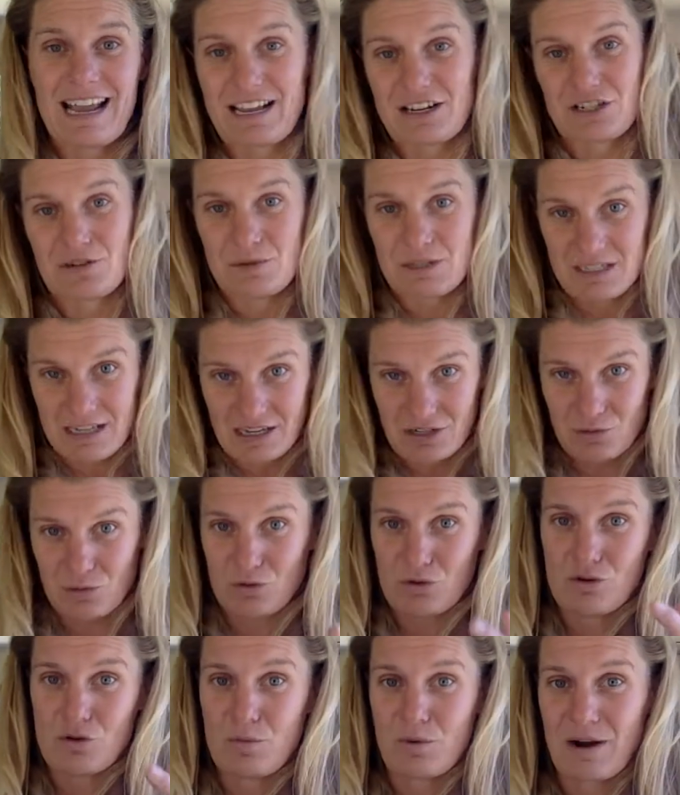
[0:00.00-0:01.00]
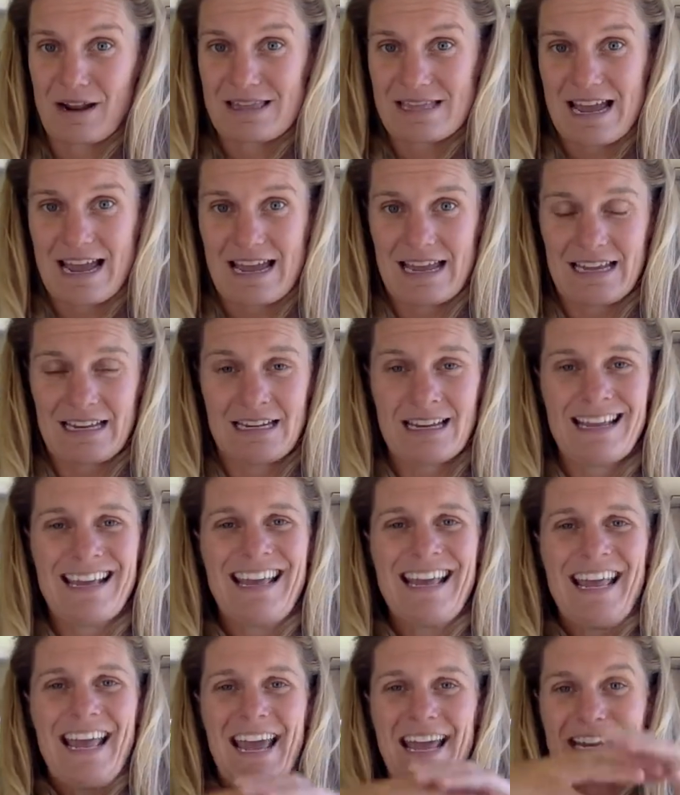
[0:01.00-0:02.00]
Actually start to incorporate that in,
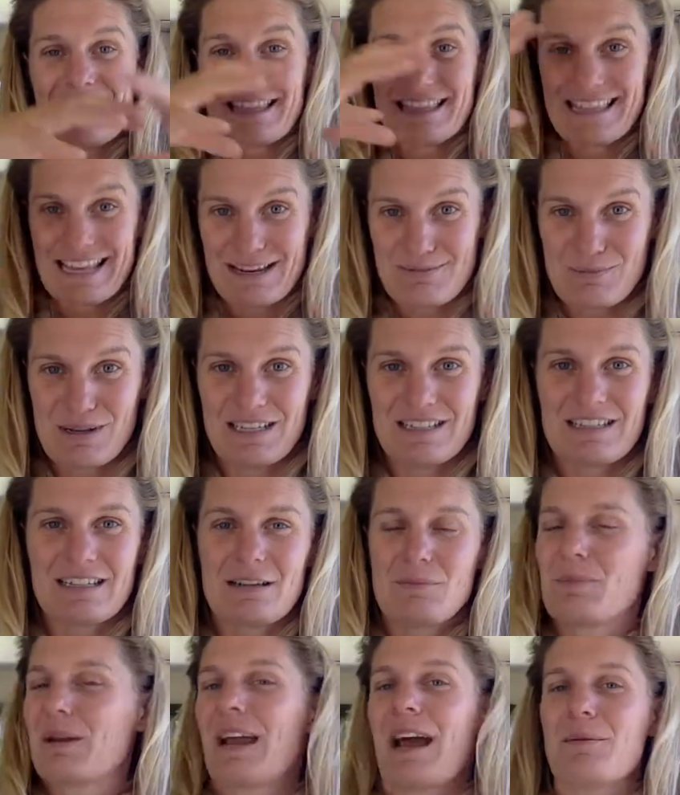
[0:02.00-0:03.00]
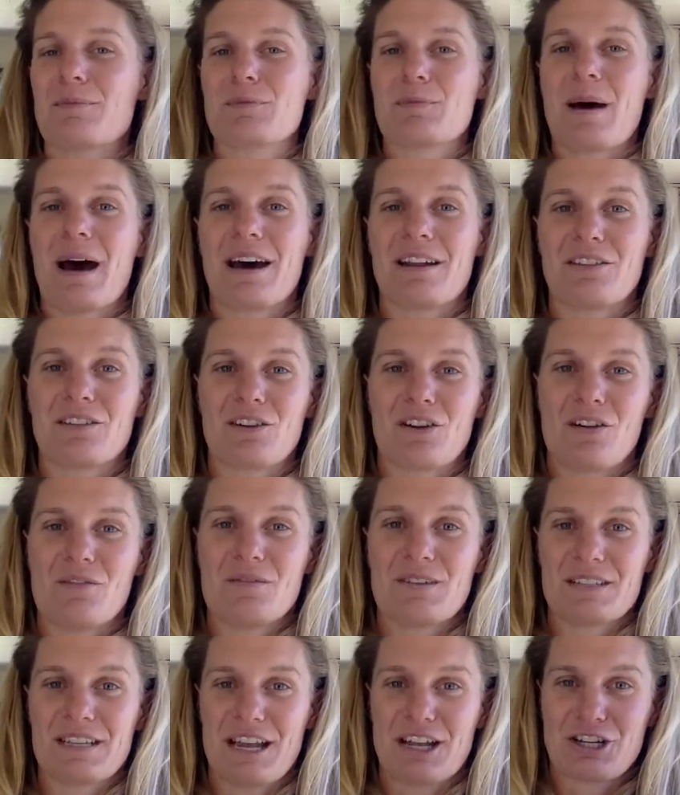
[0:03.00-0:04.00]
and it then means that it becomes part of the
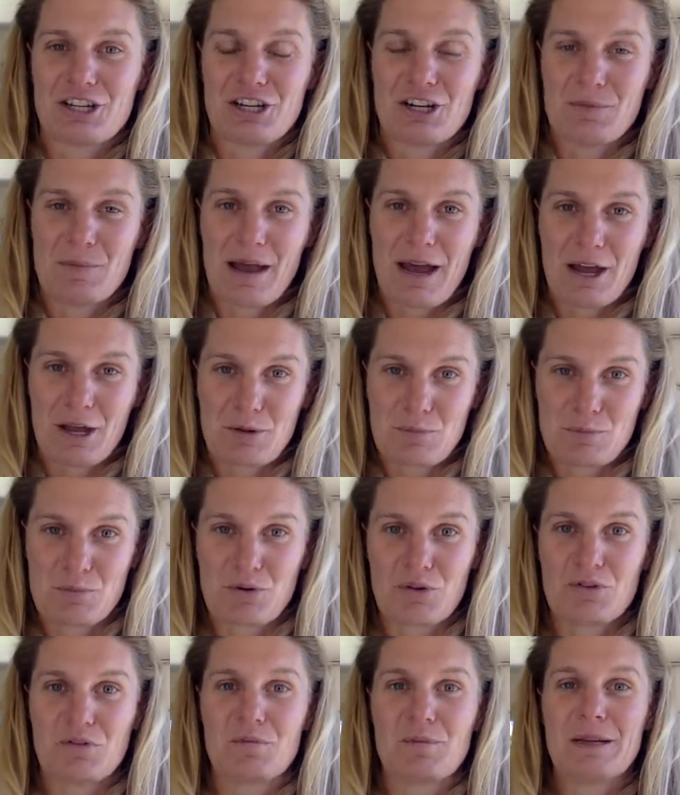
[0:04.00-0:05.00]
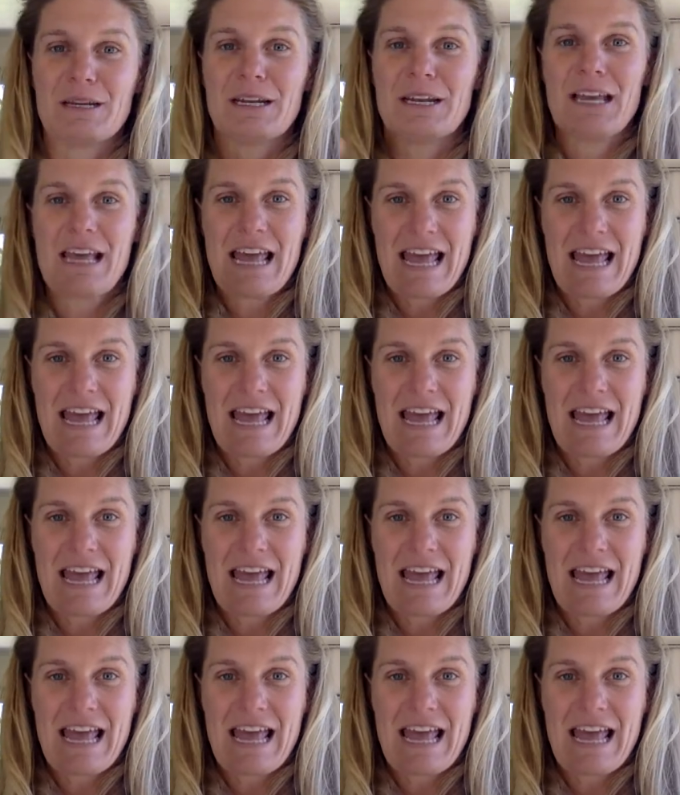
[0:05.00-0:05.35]
conversation about improvement